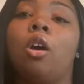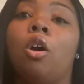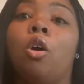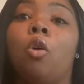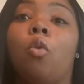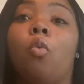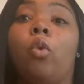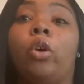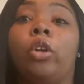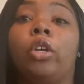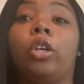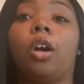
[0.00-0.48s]

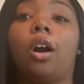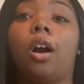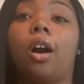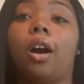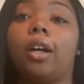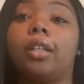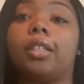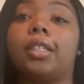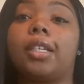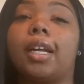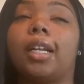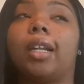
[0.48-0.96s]
when
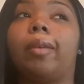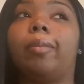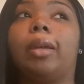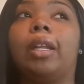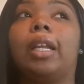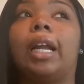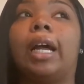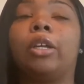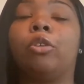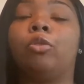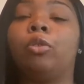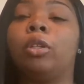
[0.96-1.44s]
y'all telling me
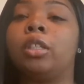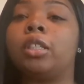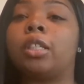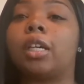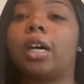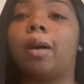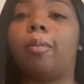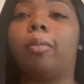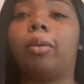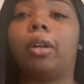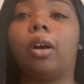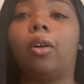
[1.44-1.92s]
like you need to
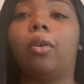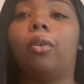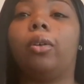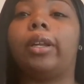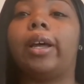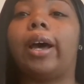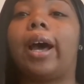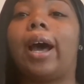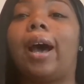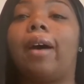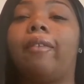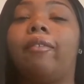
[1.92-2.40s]

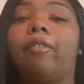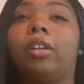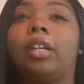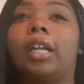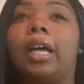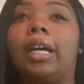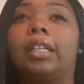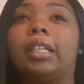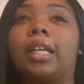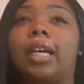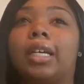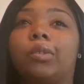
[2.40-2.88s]
upload. I feel
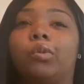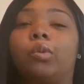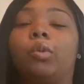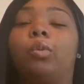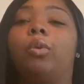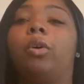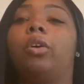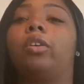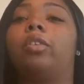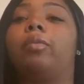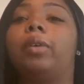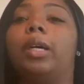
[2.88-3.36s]
like that's what
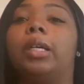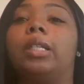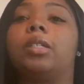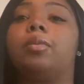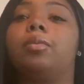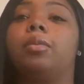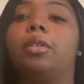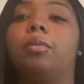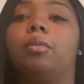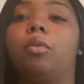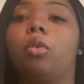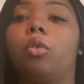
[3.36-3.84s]
motivates
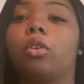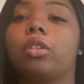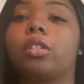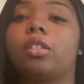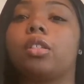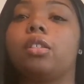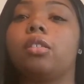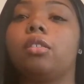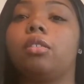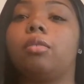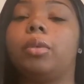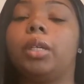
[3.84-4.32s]
me more
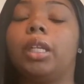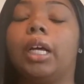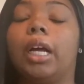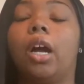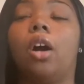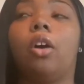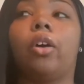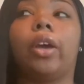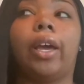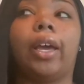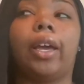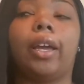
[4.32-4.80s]
to be like,
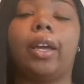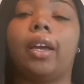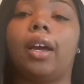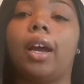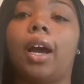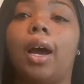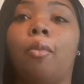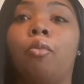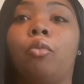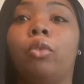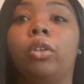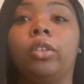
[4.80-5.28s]
okay,
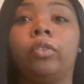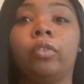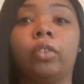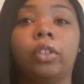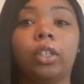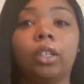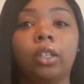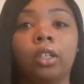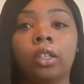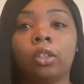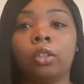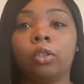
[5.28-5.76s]
I'm really
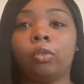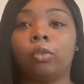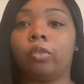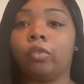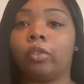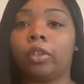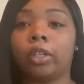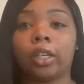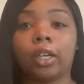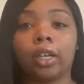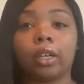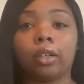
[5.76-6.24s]
finna do a
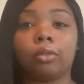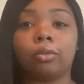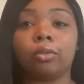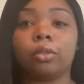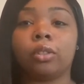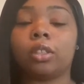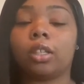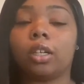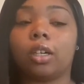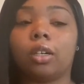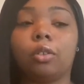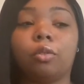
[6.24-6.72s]
video.
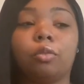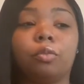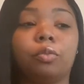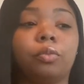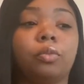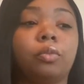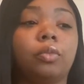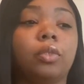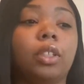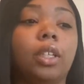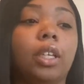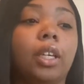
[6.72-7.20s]
So
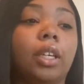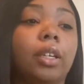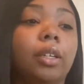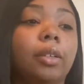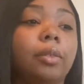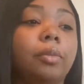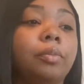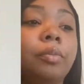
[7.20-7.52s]
yeah.